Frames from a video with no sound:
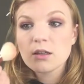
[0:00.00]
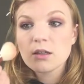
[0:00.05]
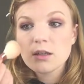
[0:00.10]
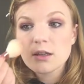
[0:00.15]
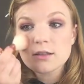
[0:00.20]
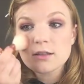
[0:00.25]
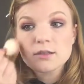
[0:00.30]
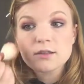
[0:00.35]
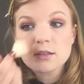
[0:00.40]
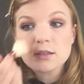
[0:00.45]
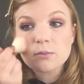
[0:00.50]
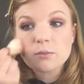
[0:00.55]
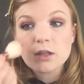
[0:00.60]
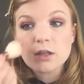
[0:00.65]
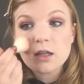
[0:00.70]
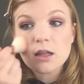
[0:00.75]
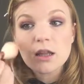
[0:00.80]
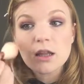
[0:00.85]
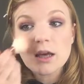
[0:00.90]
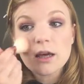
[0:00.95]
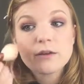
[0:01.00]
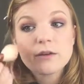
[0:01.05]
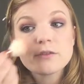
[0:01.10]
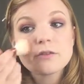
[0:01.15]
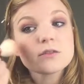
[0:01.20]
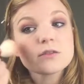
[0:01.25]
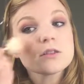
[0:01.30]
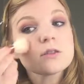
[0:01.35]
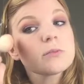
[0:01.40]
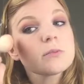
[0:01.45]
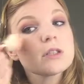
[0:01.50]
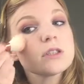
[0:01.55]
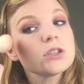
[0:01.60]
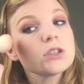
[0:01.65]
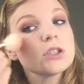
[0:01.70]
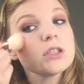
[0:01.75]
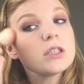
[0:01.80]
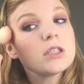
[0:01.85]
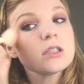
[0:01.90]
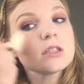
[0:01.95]
Add some life to my
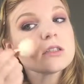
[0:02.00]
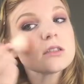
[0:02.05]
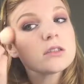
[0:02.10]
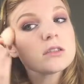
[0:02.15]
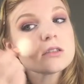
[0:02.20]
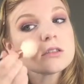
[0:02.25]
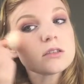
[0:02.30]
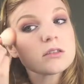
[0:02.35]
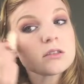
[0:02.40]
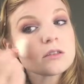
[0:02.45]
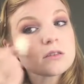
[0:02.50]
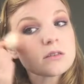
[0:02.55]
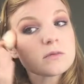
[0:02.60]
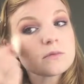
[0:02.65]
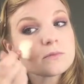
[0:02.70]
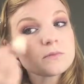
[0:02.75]
cheeks.